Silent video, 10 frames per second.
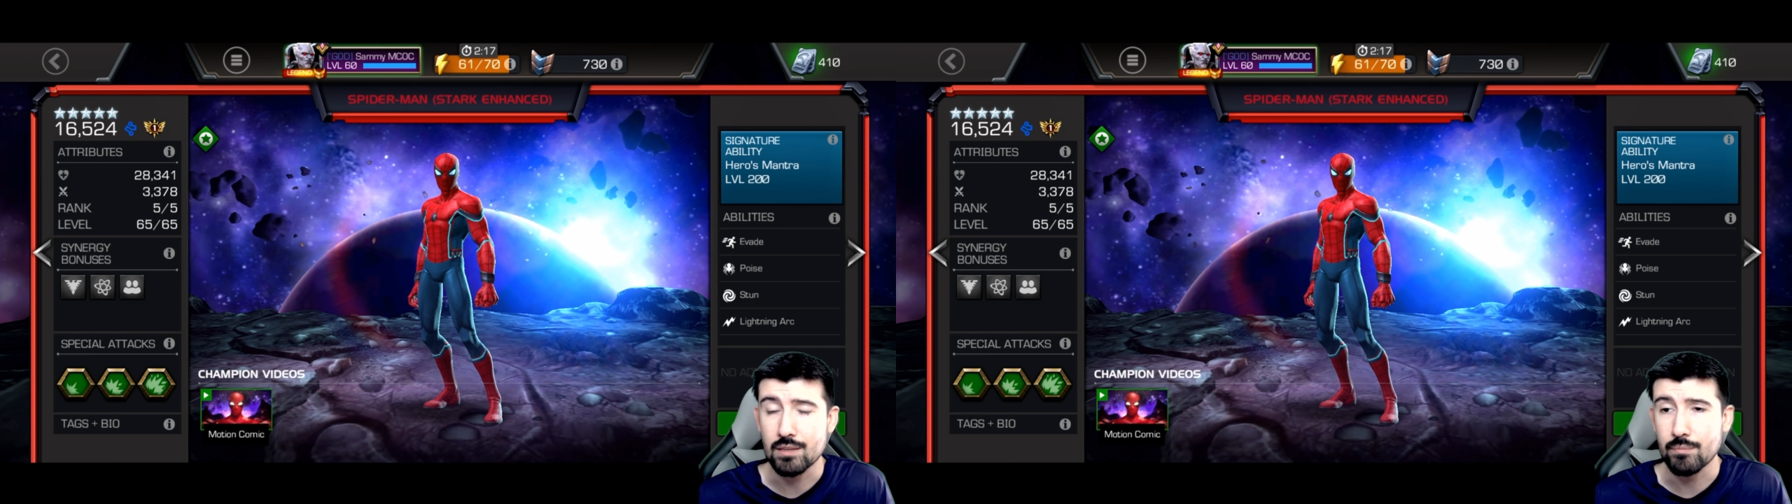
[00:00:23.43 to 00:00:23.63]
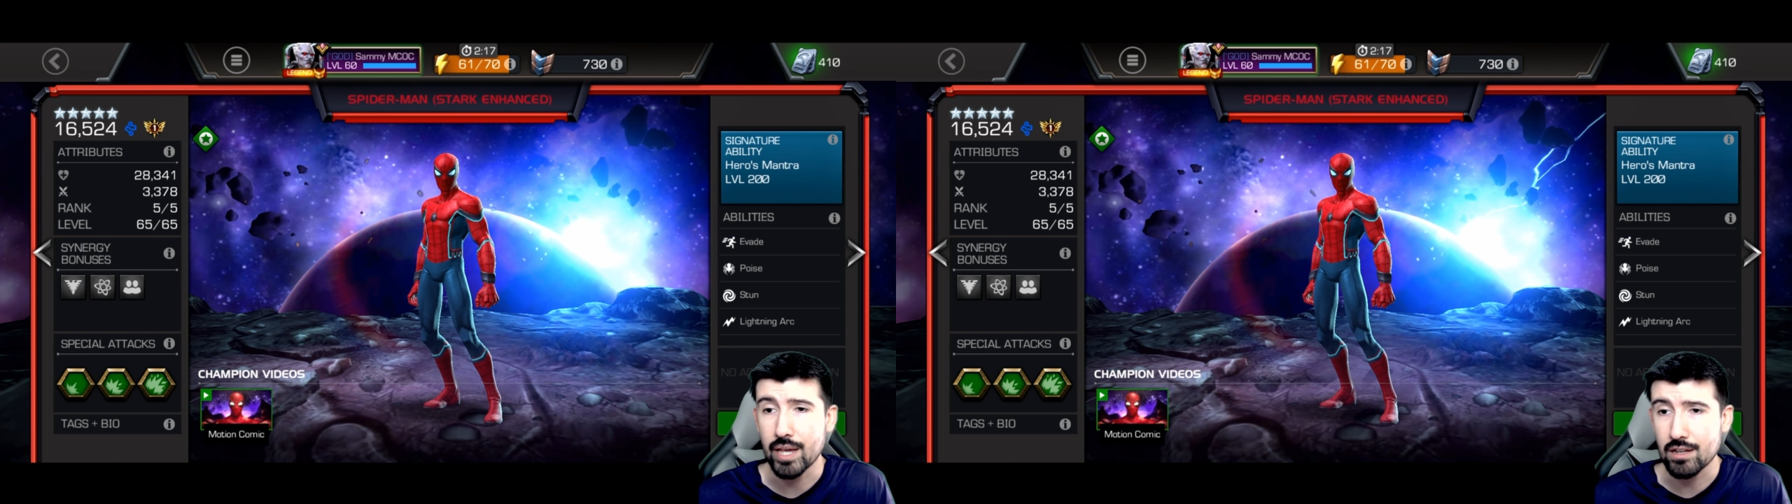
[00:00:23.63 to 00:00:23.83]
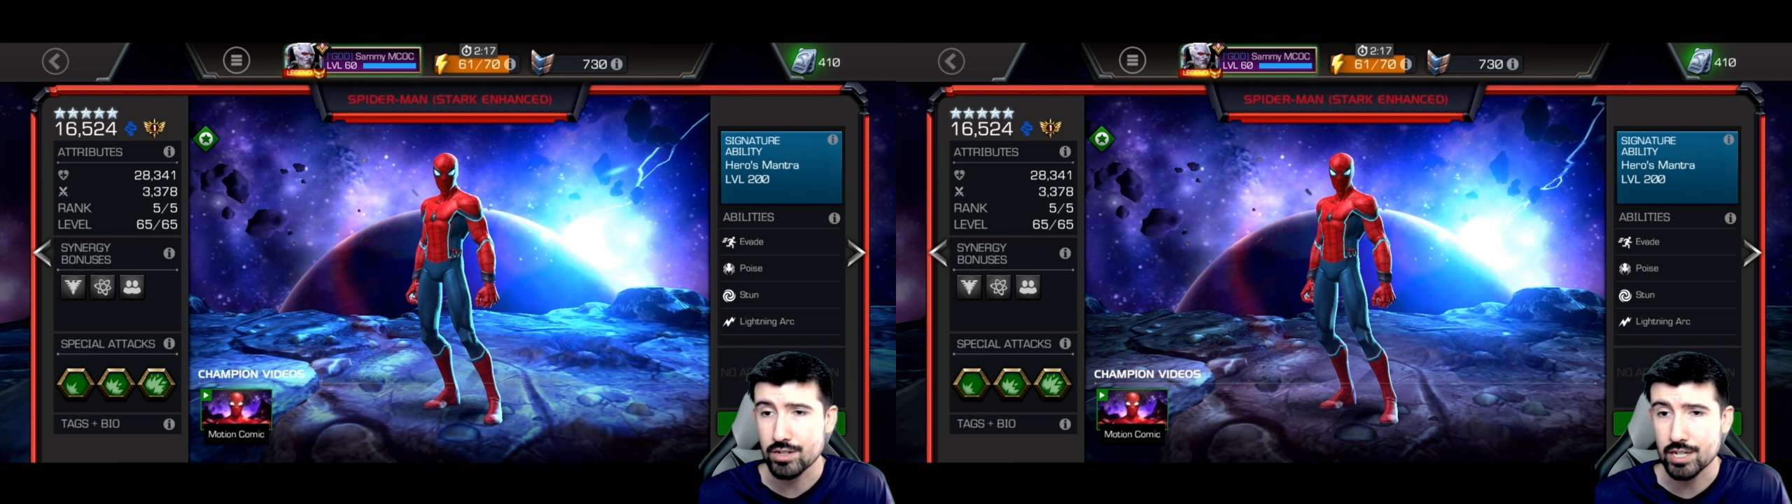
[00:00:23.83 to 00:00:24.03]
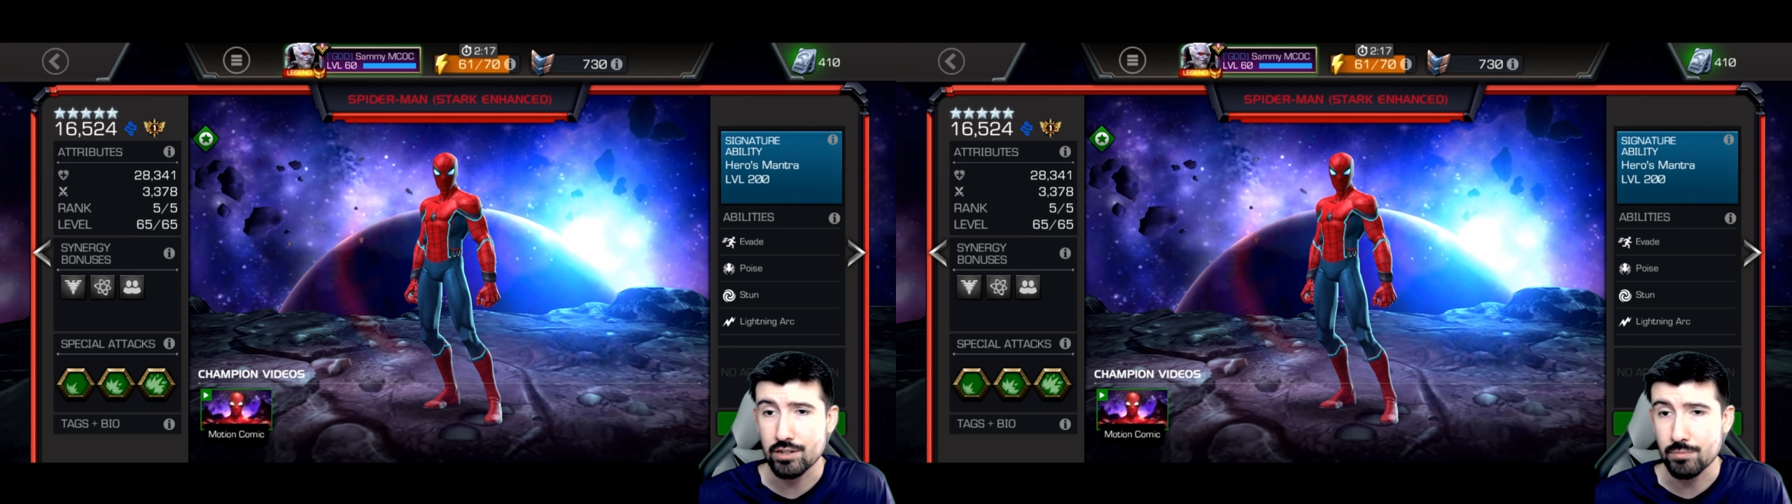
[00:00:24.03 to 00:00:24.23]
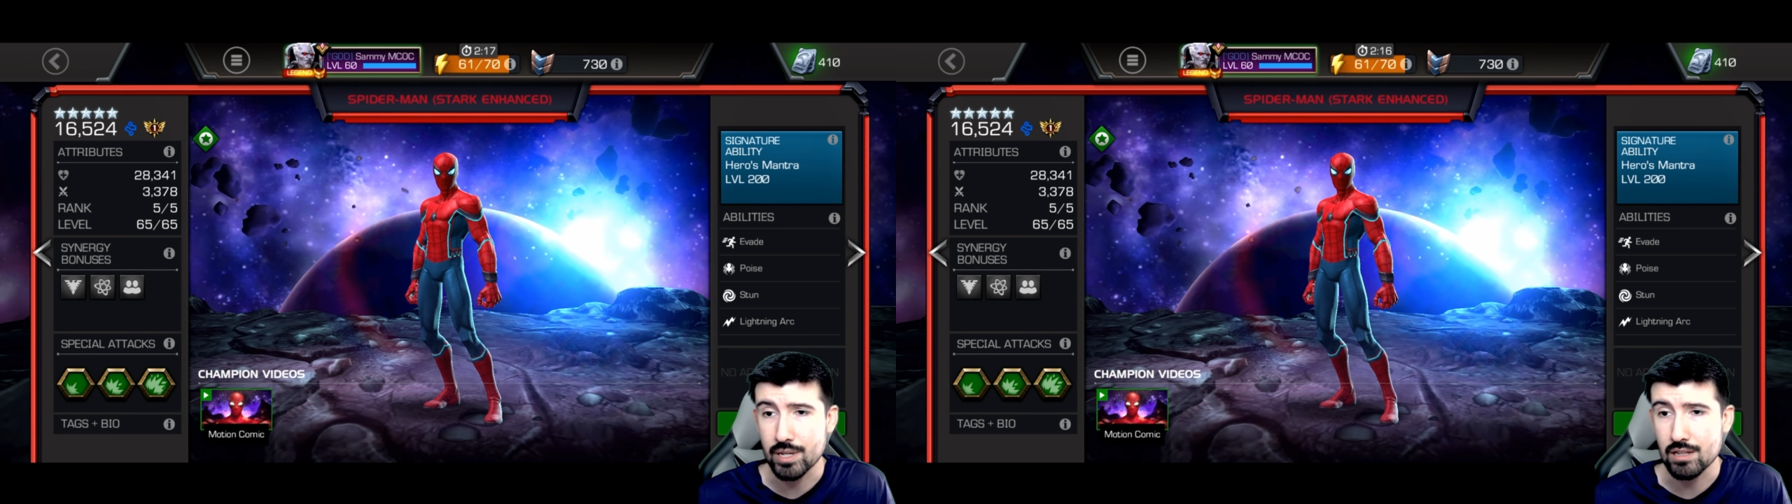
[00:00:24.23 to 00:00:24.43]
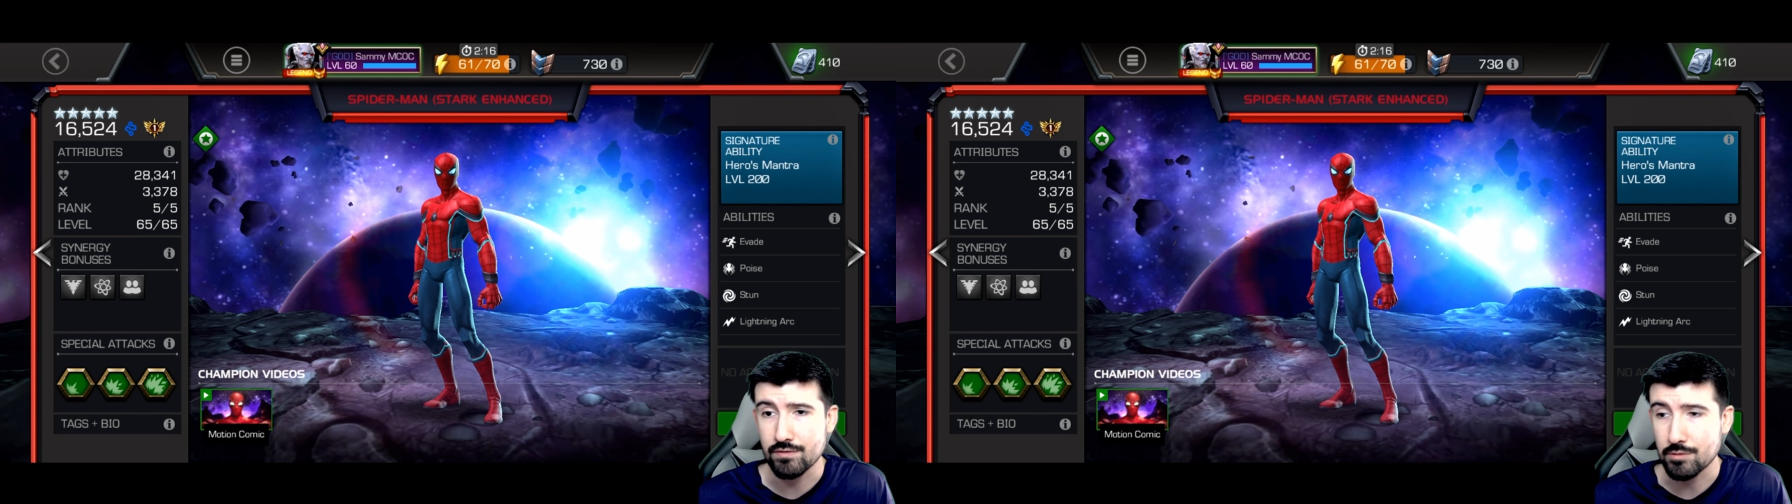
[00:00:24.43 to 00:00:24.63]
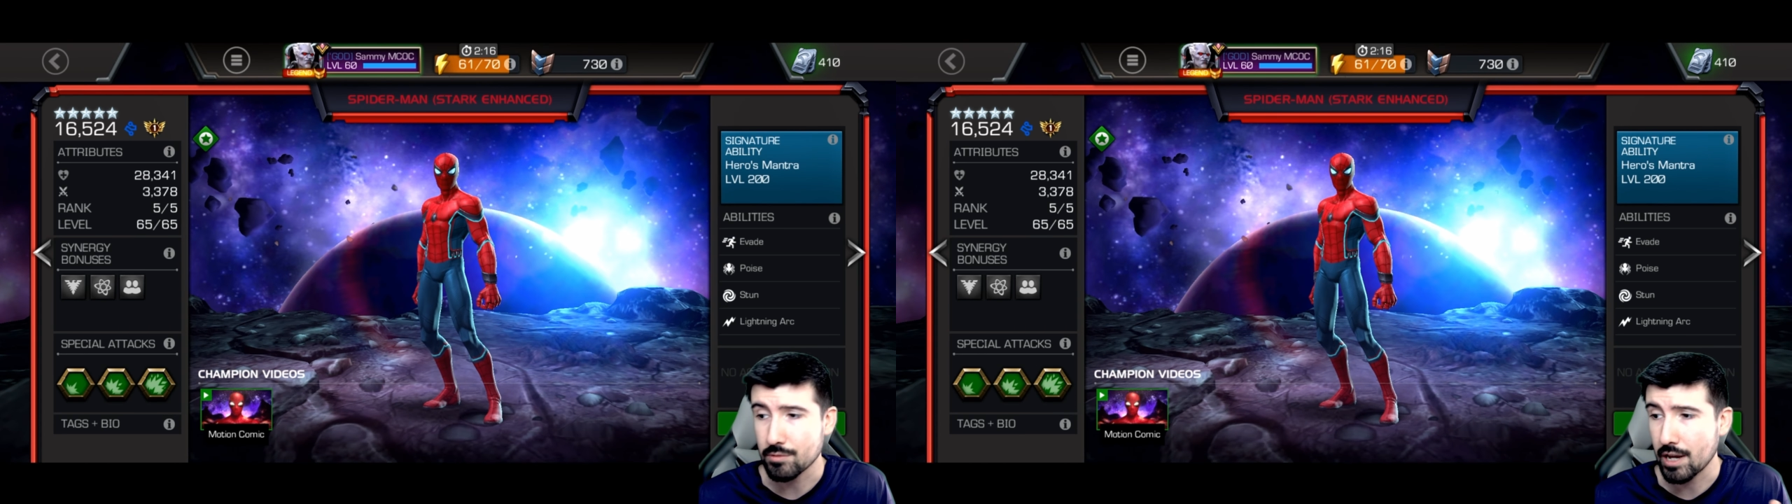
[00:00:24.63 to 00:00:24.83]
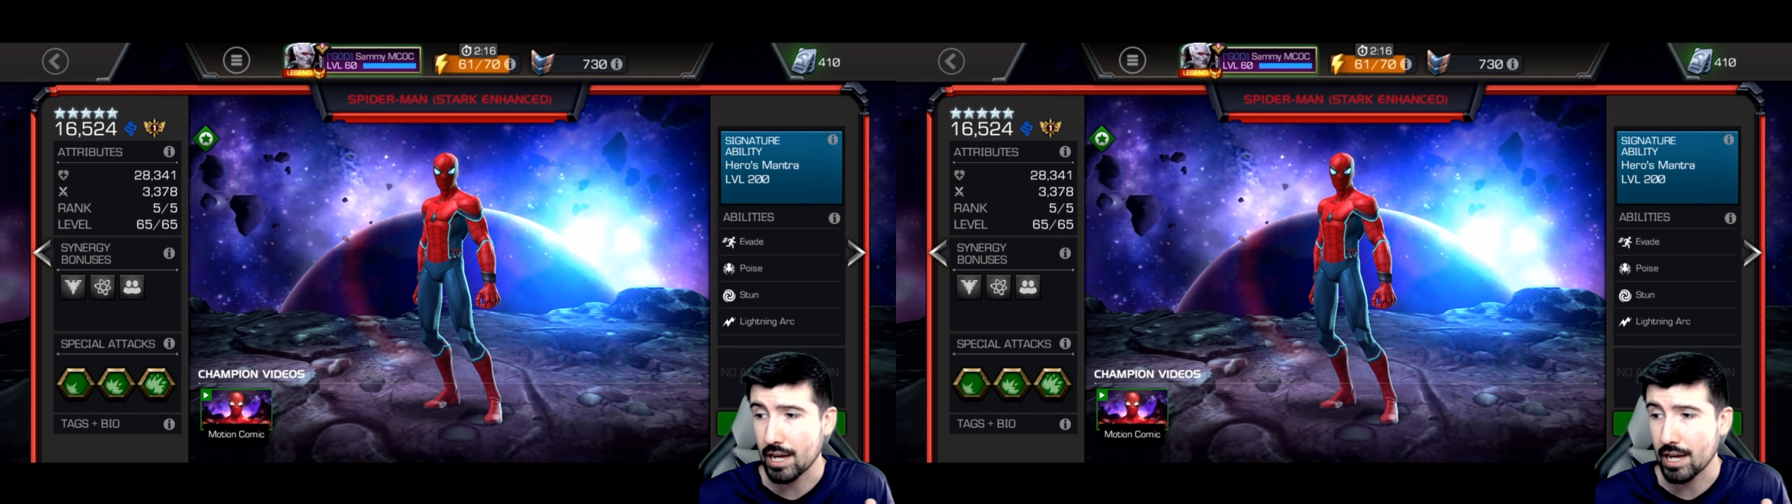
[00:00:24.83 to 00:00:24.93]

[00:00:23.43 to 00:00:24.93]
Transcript: mail. Check your mail if you